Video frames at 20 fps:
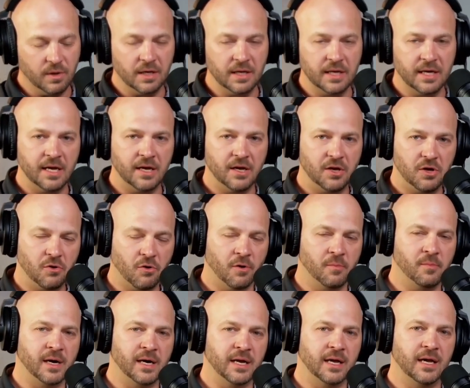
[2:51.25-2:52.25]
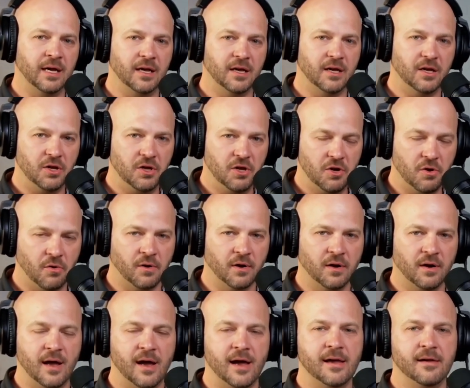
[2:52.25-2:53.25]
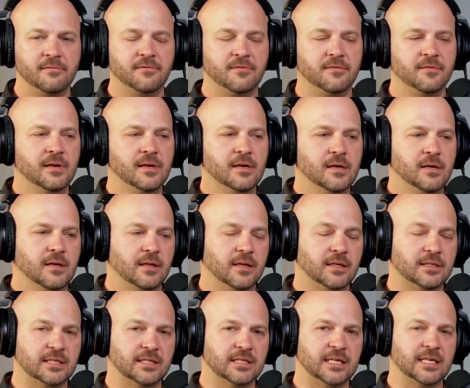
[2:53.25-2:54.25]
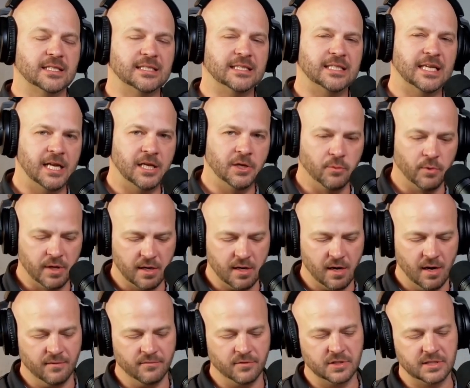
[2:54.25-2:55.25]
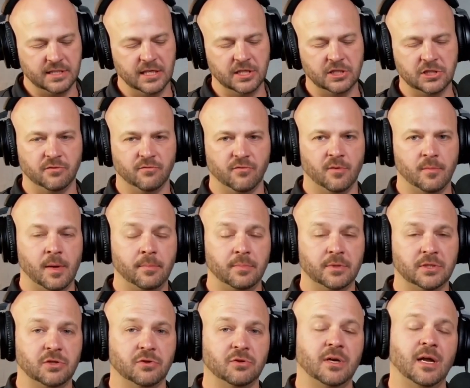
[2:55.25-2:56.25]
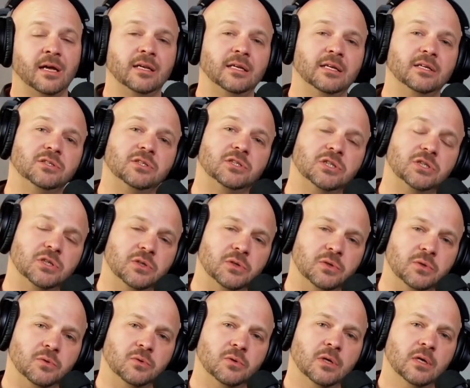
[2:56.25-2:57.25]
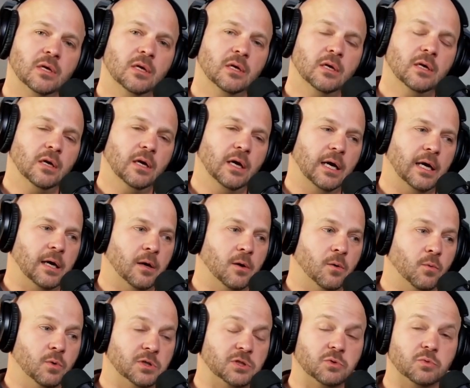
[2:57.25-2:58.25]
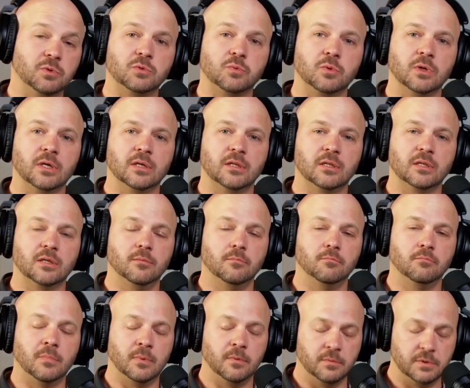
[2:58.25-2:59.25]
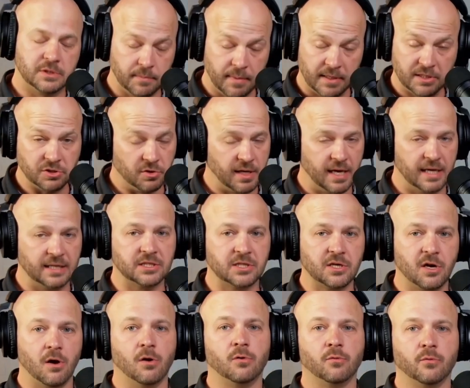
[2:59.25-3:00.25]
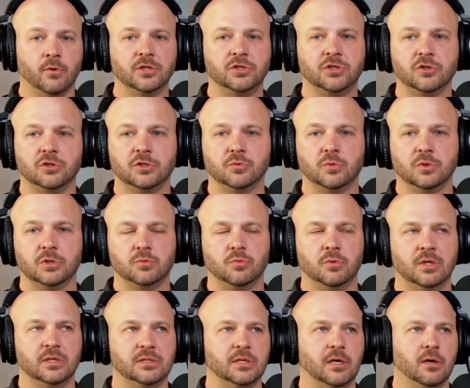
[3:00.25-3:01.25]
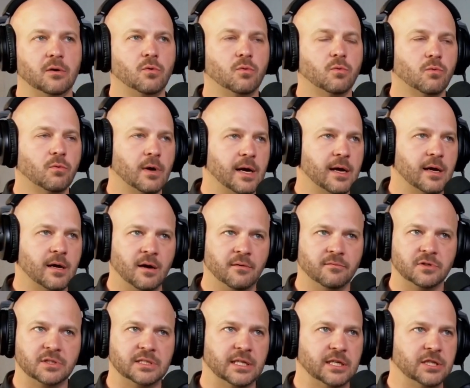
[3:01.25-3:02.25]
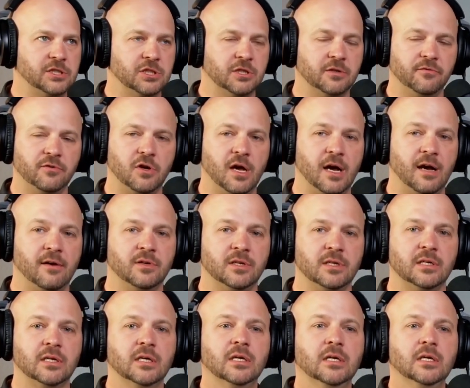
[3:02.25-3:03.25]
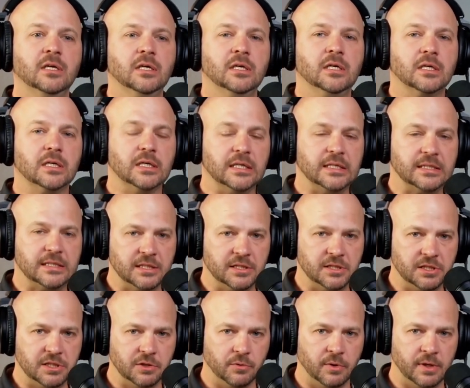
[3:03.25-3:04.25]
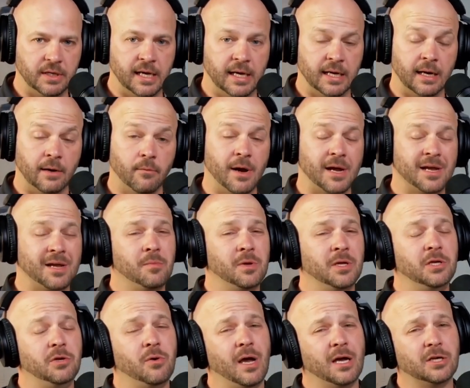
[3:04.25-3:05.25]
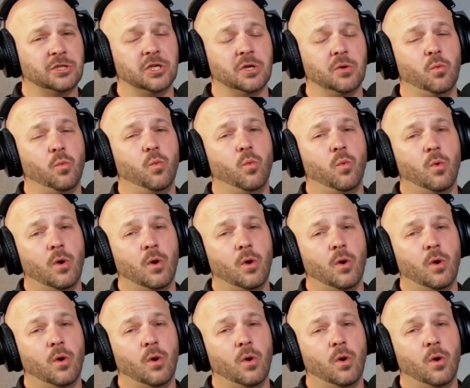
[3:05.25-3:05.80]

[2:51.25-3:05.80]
really your money, your life. This is a continuing conversation from episode 92, which was with special guest Carl Richards, which was a great conversation. If you haven't listened to it yet, I recommend you actually